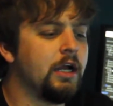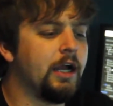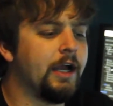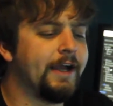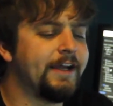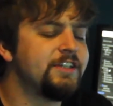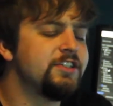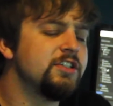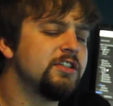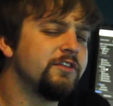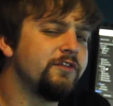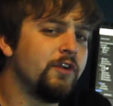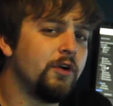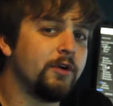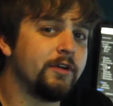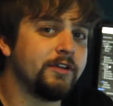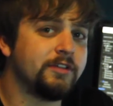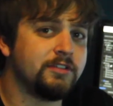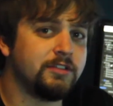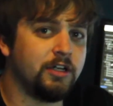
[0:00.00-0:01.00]
I just
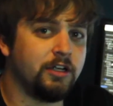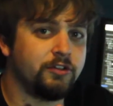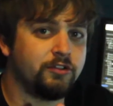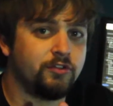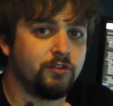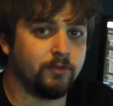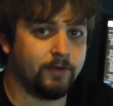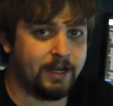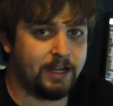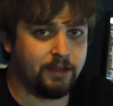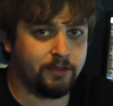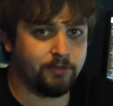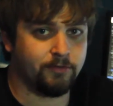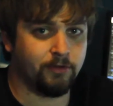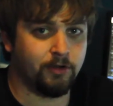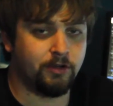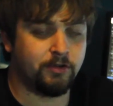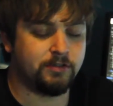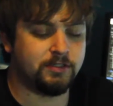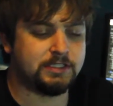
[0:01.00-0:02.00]
focused on great
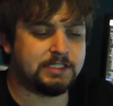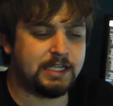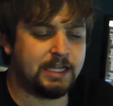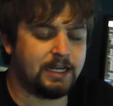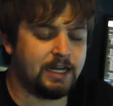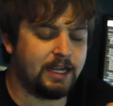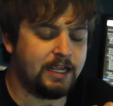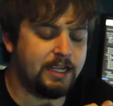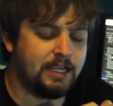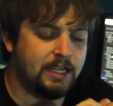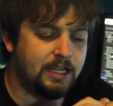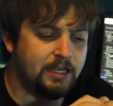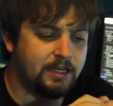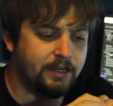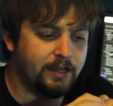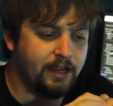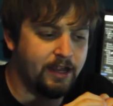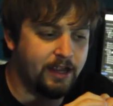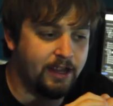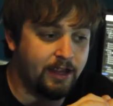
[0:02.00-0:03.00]
throws, and I
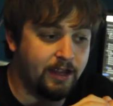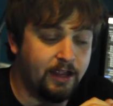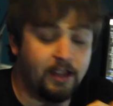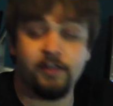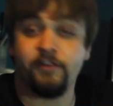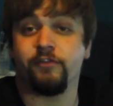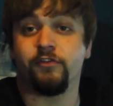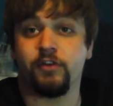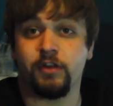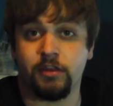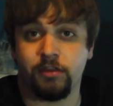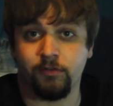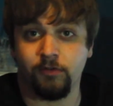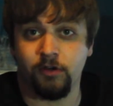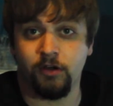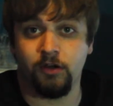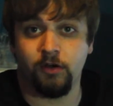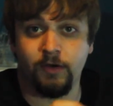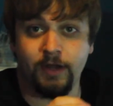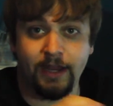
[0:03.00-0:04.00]
hit every
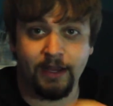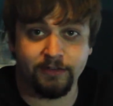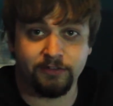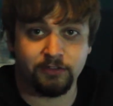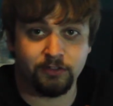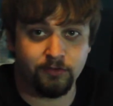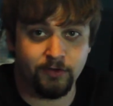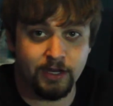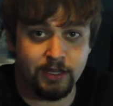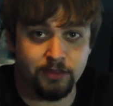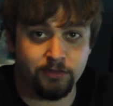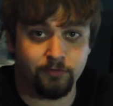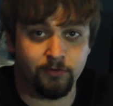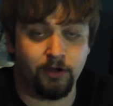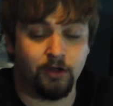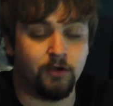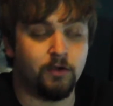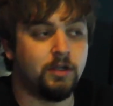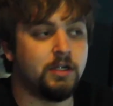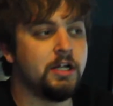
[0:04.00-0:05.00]
throw as a great
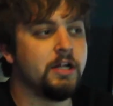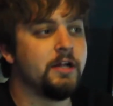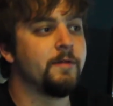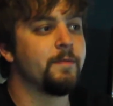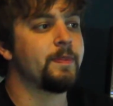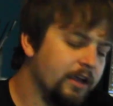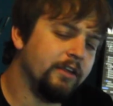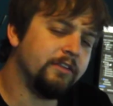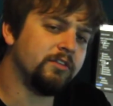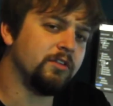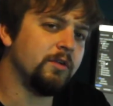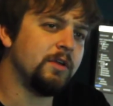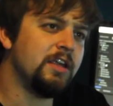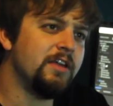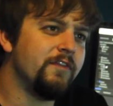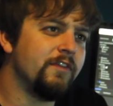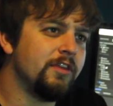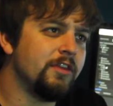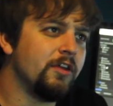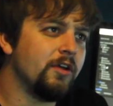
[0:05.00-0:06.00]
throw. And so
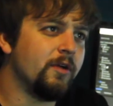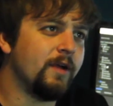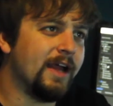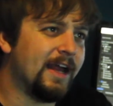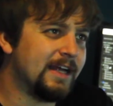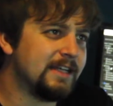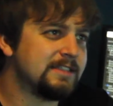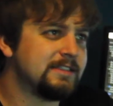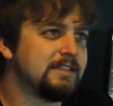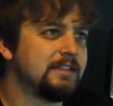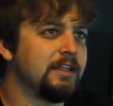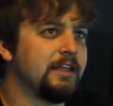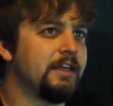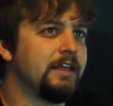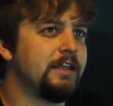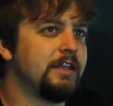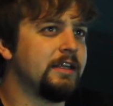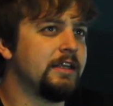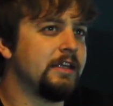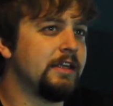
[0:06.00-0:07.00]
even though
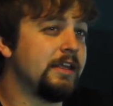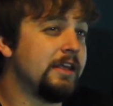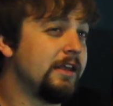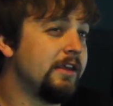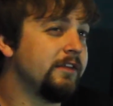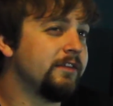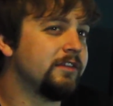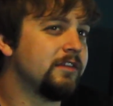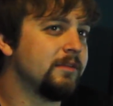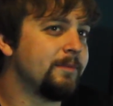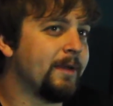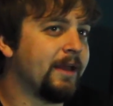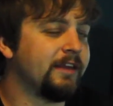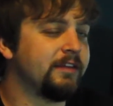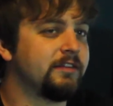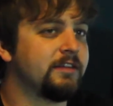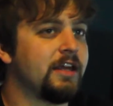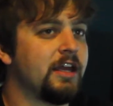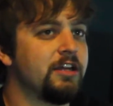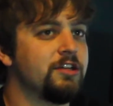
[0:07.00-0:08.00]
excellent is the
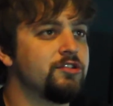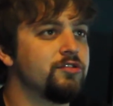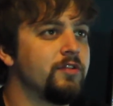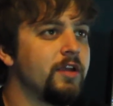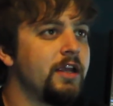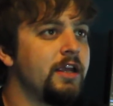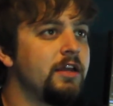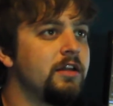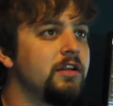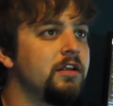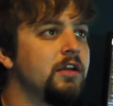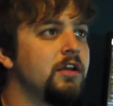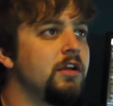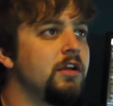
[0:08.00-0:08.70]
best catch rate,